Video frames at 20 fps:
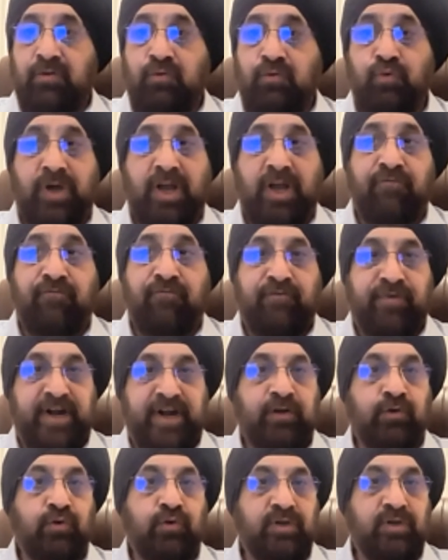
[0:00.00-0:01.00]
who have
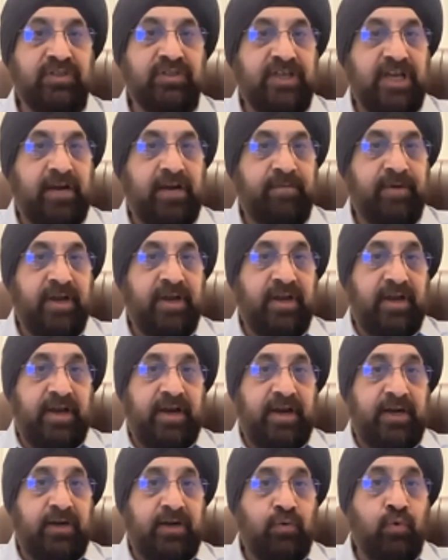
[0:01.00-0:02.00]
read Guru Granth Sahib
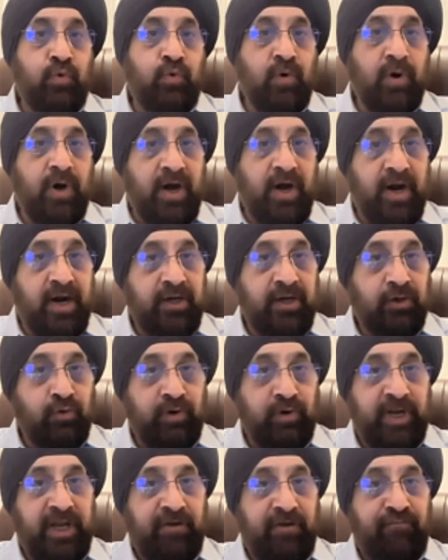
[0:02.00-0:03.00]
and who are
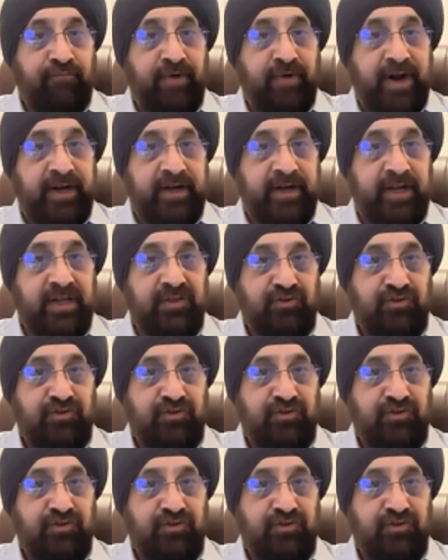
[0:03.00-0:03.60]
today fighting,